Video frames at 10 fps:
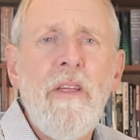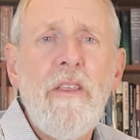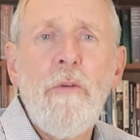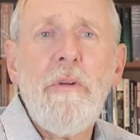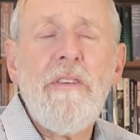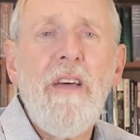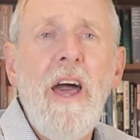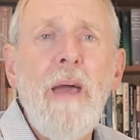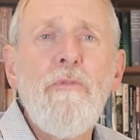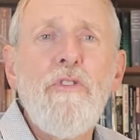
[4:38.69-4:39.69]
There have been
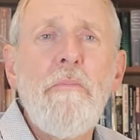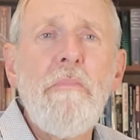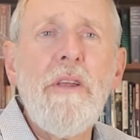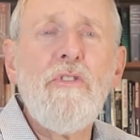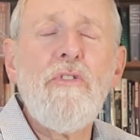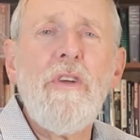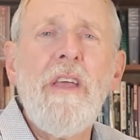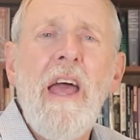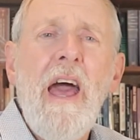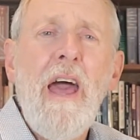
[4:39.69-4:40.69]
times in
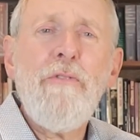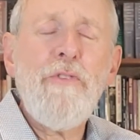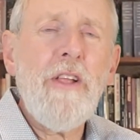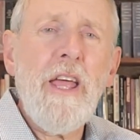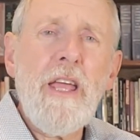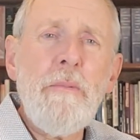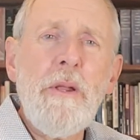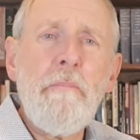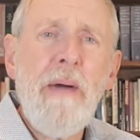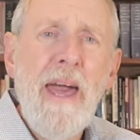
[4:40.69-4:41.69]
ministry I feel like I'm in
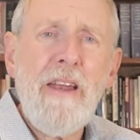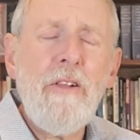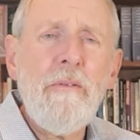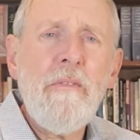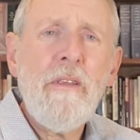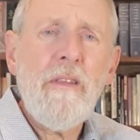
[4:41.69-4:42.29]
a battle,